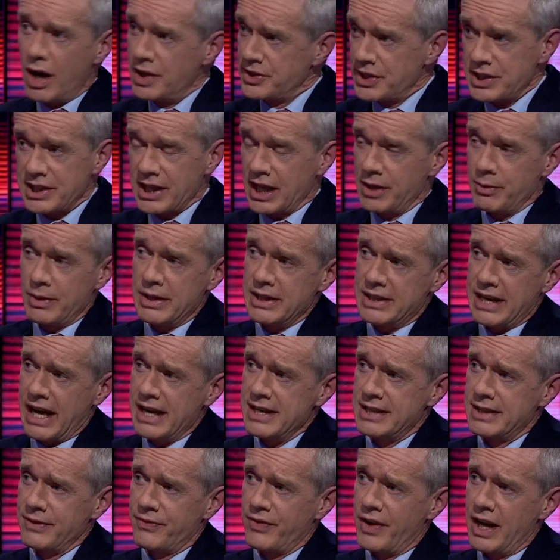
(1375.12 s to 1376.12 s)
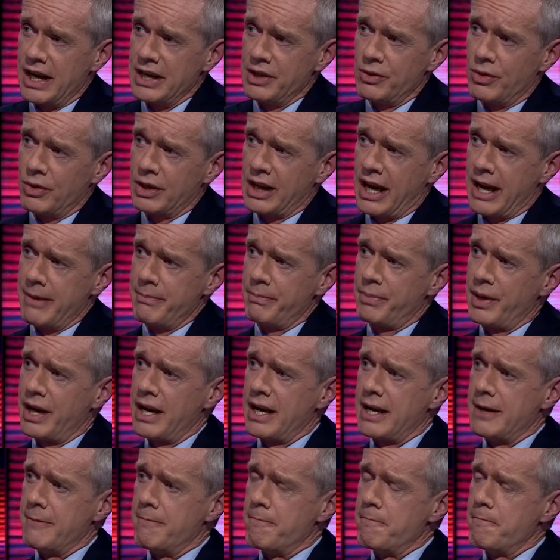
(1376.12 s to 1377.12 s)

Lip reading: just going to intensify your campaign.